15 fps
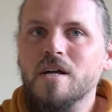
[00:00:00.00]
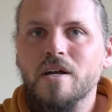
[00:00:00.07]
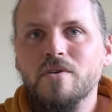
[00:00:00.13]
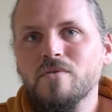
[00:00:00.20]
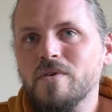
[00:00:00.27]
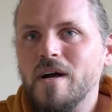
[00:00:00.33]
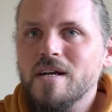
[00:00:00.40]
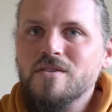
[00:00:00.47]

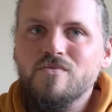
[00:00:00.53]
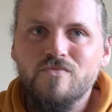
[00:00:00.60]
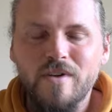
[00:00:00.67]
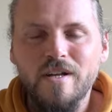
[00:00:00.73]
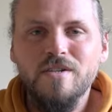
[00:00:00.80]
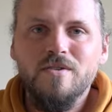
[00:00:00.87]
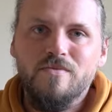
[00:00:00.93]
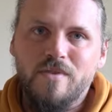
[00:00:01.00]
Kaikoura has a
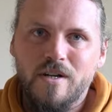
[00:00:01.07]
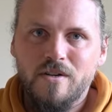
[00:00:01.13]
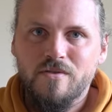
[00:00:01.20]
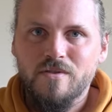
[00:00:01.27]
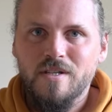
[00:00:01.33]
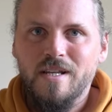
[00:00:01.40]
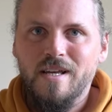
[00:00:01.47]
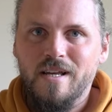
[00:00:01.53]
range of
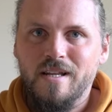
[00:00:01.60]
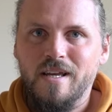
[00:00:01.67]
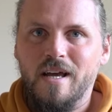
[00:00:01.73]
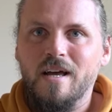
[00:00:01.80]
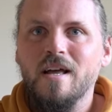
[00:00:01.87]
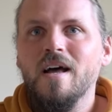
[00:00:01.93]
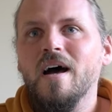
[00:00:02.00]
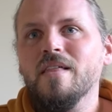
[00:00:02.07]
restaurants to eat
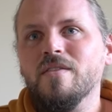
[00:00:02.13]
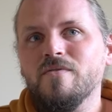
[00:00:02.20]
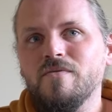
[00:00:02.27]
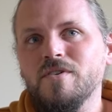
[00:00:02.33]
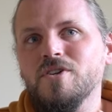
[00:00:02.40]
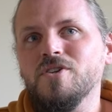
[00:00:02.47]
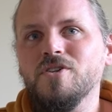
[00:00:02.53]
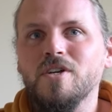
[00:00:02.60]
at, and the
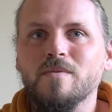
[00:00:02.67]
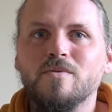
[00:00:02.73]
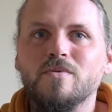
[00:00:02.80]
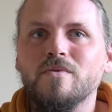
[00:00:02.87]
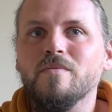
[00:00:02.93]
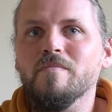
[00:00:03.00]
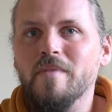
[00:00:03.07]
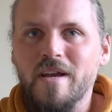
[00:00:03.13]
fish and chips
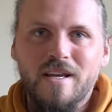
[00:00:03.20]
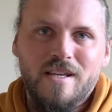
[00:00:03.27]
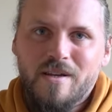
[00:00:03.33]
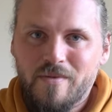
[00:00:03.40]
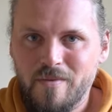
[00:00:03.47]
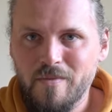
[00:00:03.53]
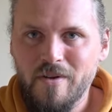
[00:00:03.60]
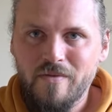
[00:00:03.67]
were amazing
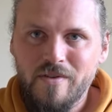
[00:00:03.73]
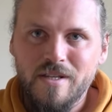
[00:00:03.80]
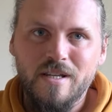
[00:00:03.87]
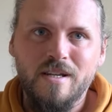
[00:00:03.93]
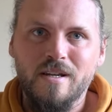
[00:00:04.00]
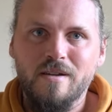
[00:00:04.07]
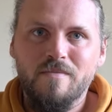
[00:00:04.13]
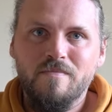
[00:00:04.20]
when we
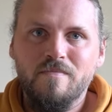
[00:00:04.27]
visited.